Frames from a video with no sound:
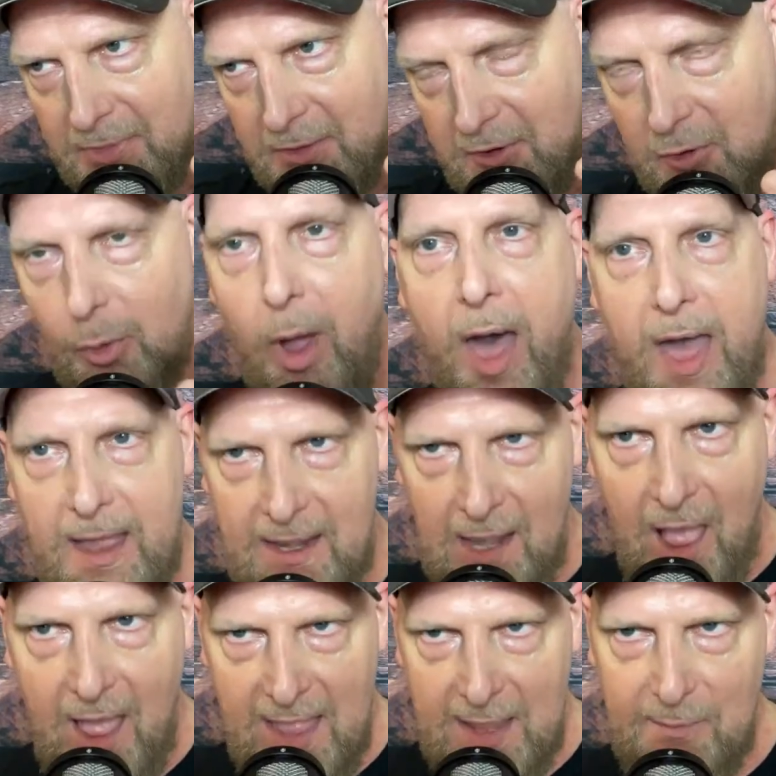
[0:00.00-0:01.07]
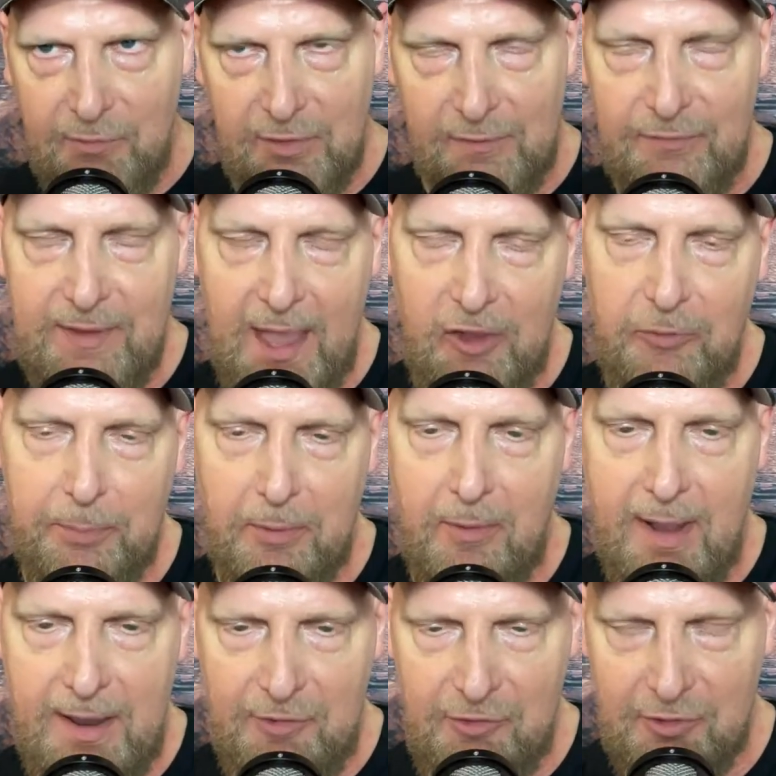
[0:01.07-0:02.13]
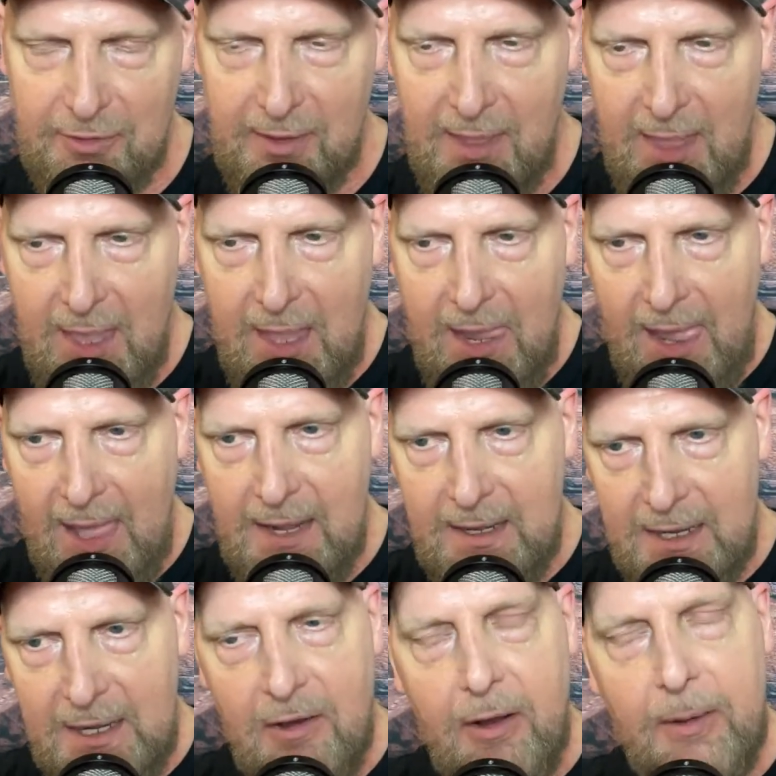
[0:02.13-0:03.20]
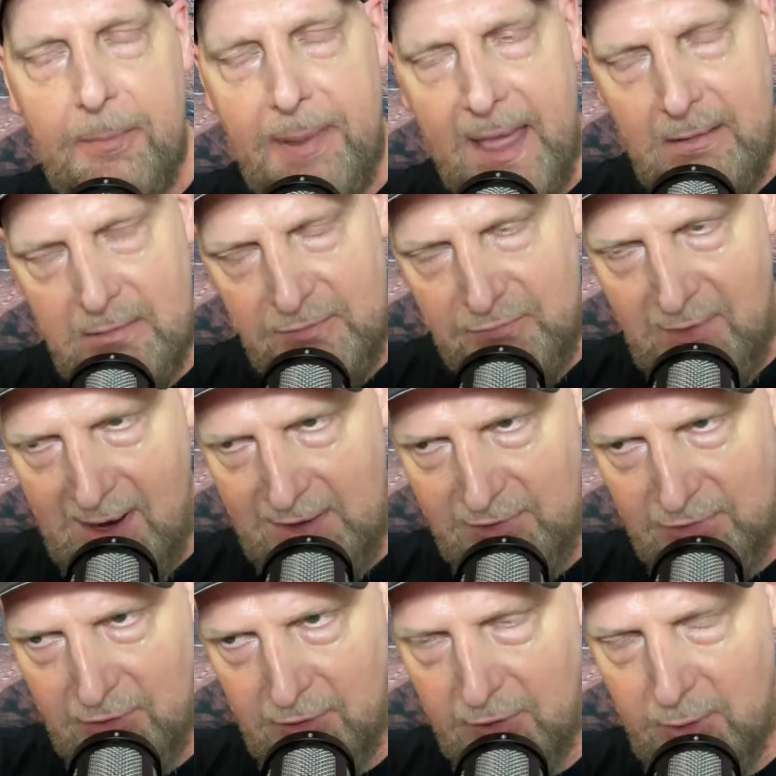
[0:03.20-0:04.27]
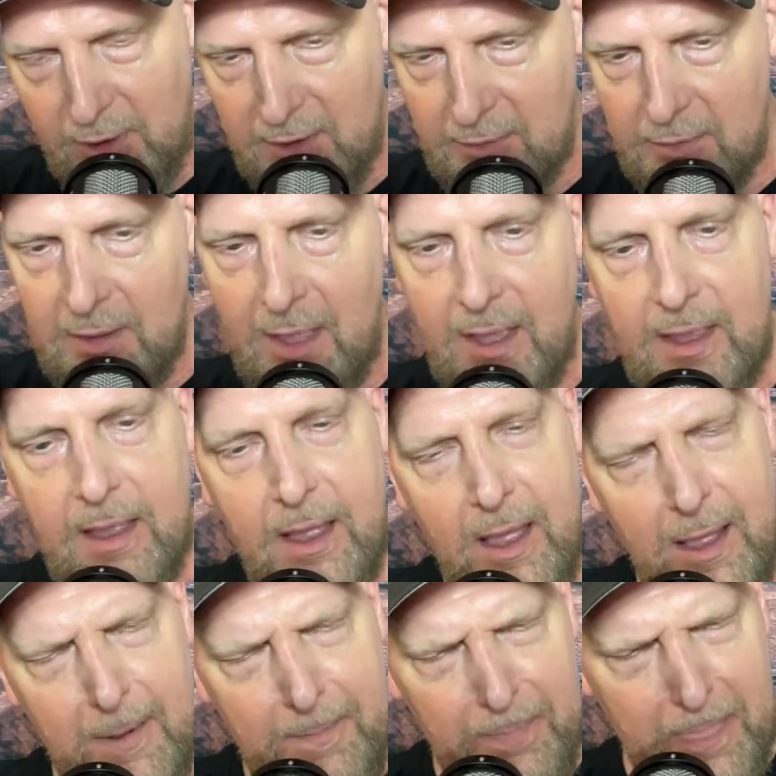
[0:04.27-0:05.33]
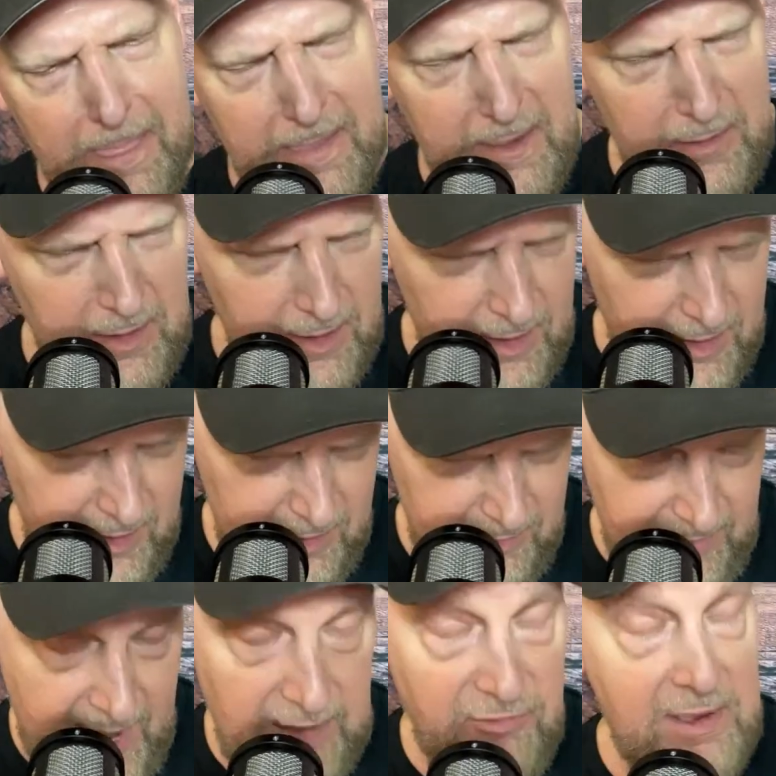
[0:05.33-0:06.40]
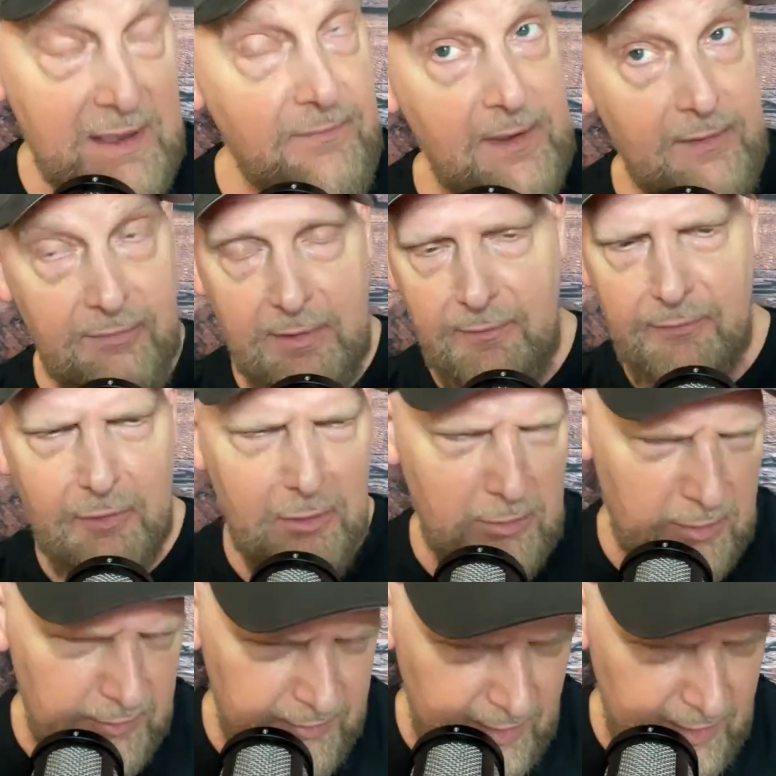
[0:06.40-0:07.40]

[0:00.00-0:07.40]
quiet lives of desperation. And I'm paraphrasing the quote. 1854,